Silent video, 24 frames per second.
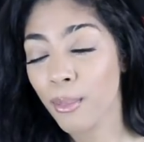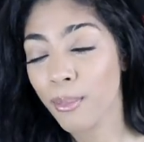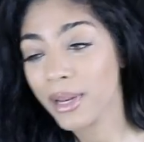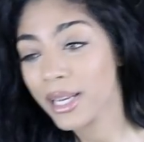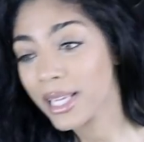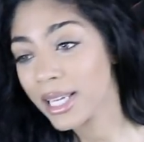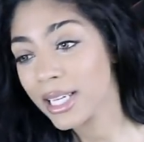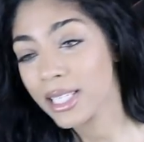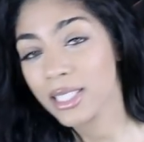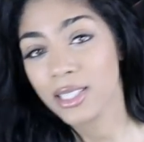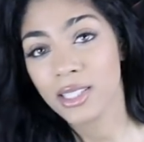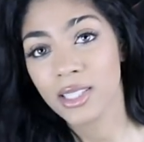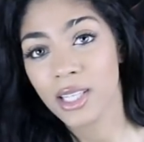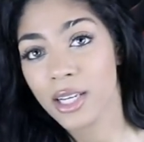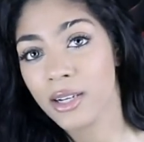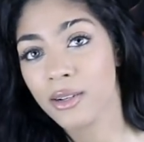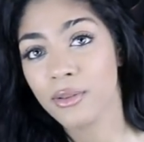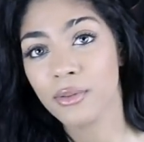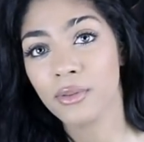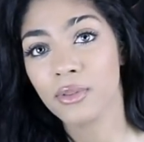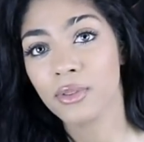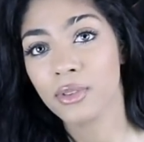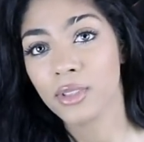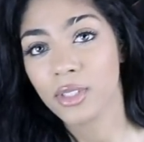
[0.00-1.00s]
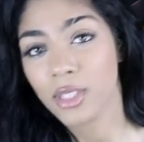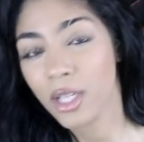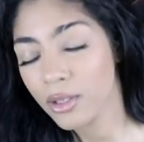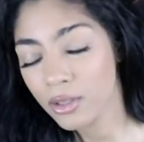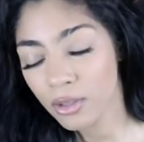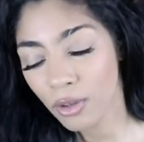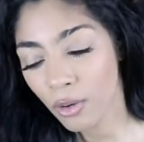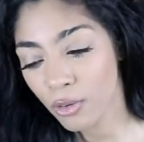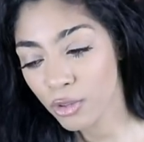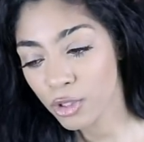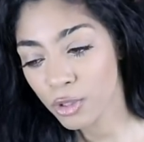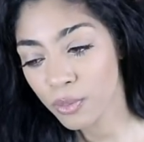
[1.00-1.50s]
please don't
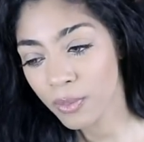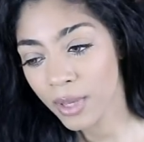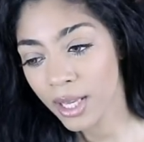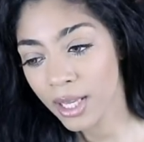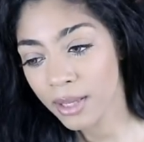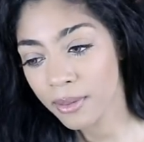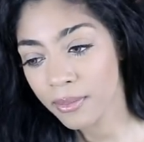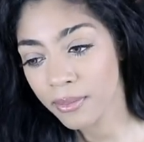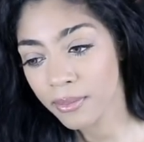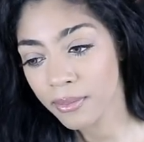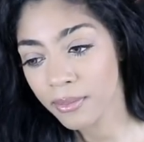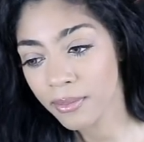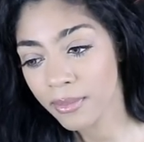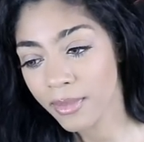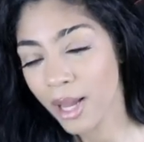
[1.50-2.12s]
don't talk to me